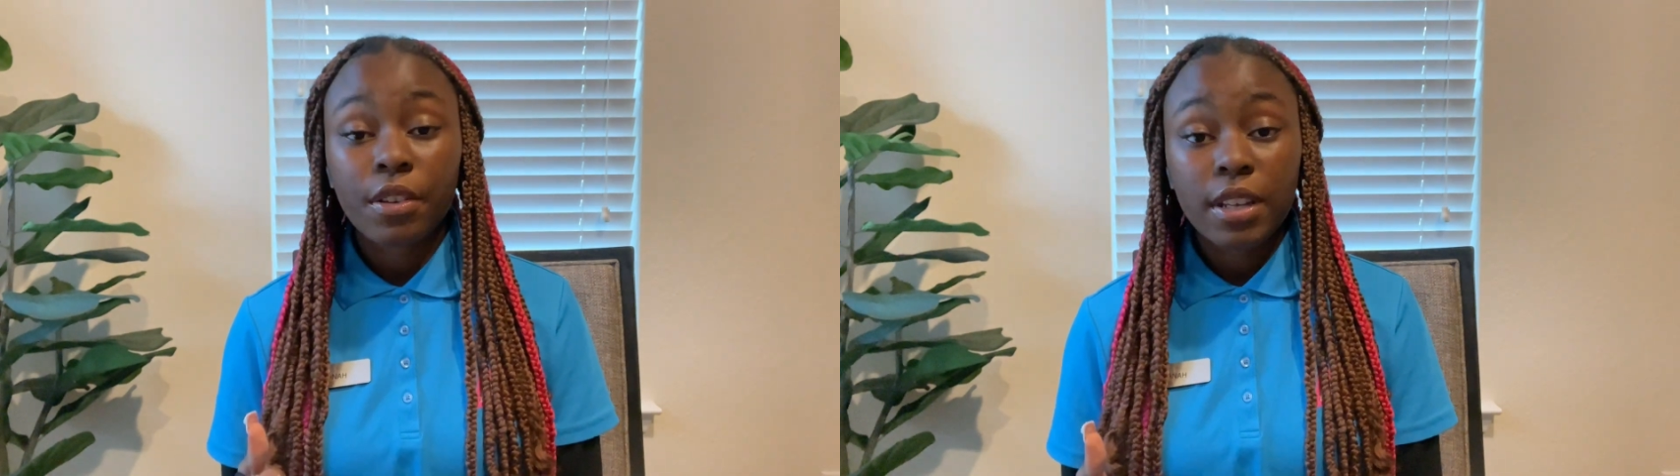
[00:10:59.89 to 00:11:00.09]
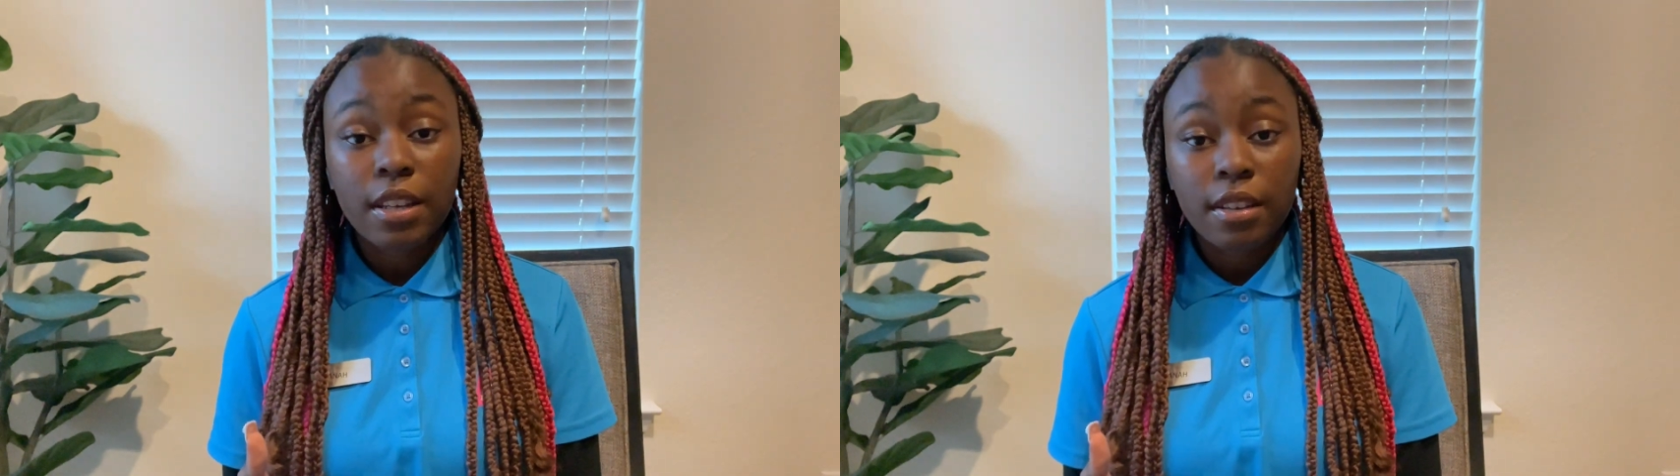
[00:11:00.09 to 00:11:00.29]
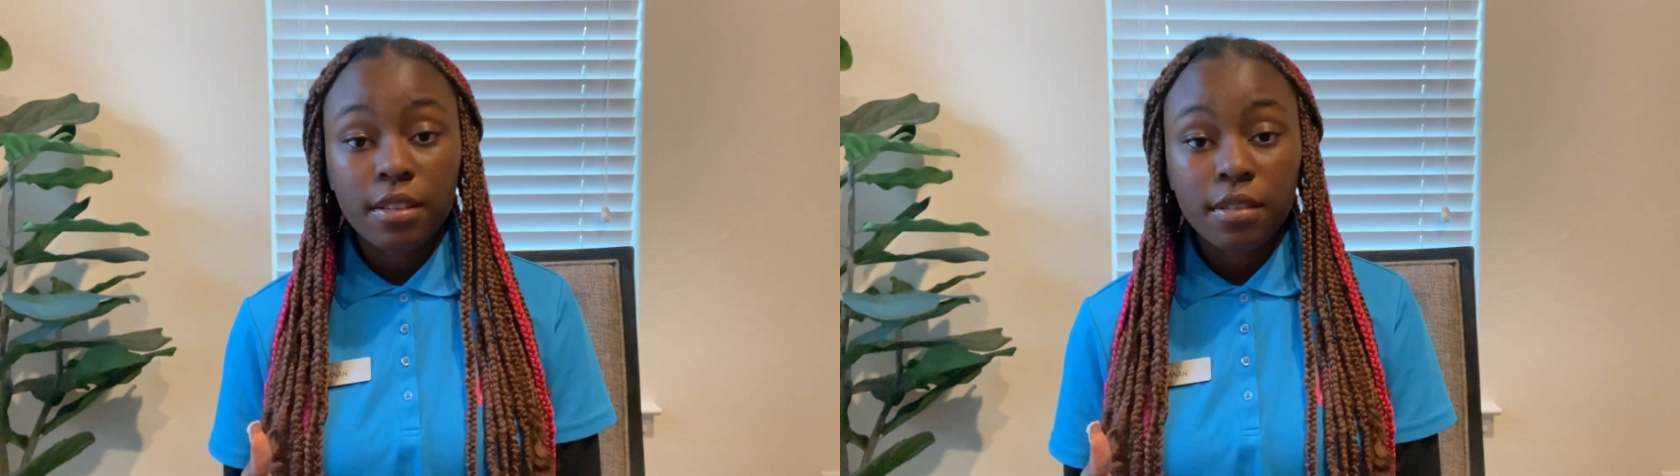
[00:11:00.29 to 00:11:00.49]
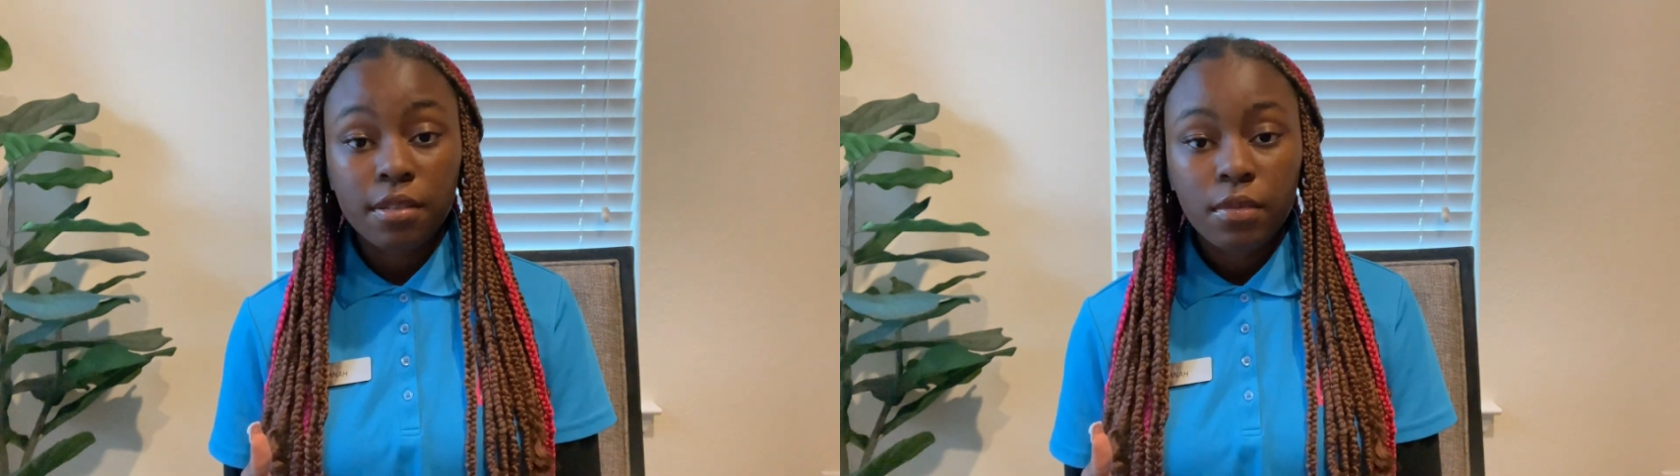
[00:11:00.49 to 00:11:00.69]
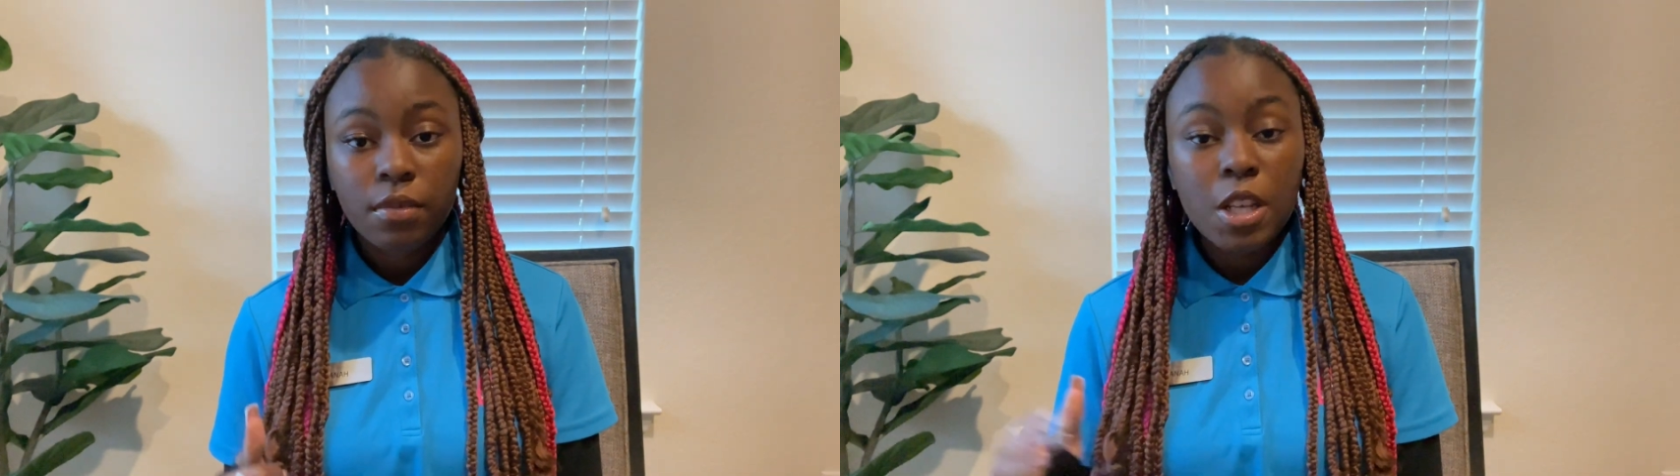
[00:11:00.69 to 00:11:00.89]
is.
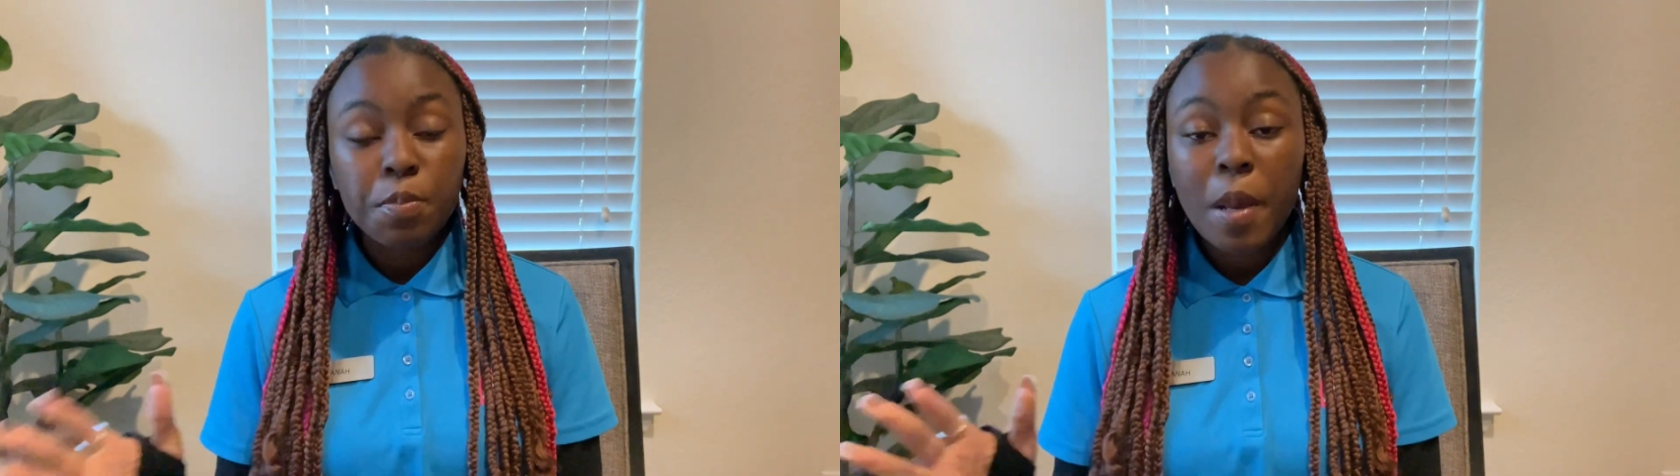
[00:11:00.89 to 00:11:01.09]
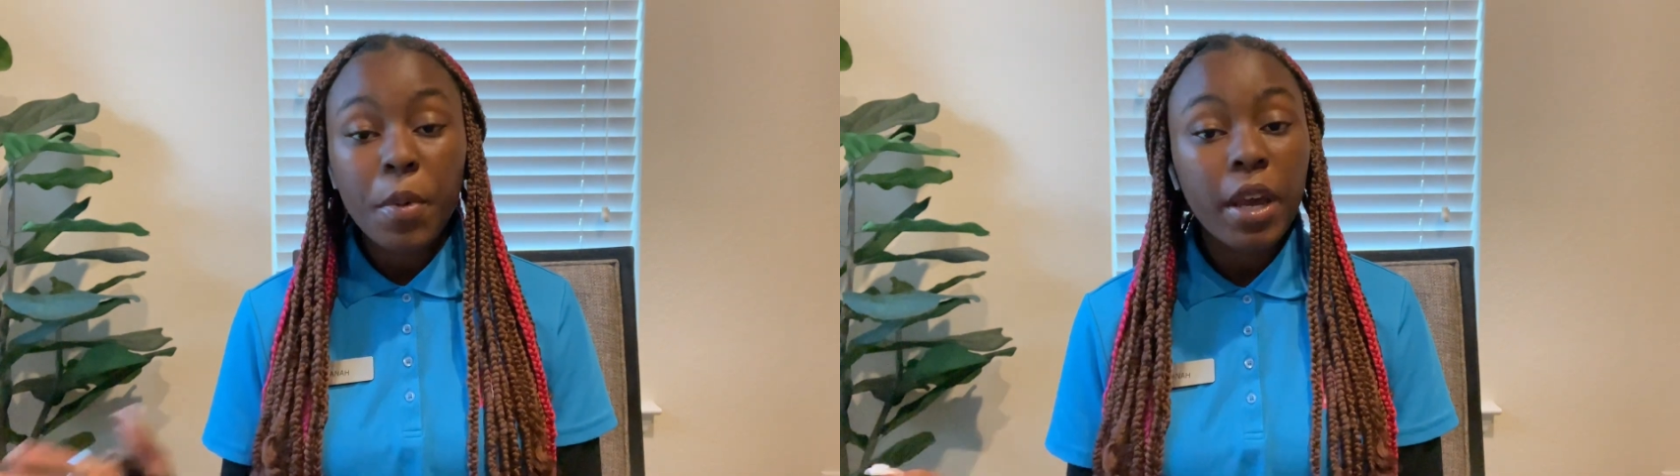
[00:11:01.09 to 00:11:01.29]
These people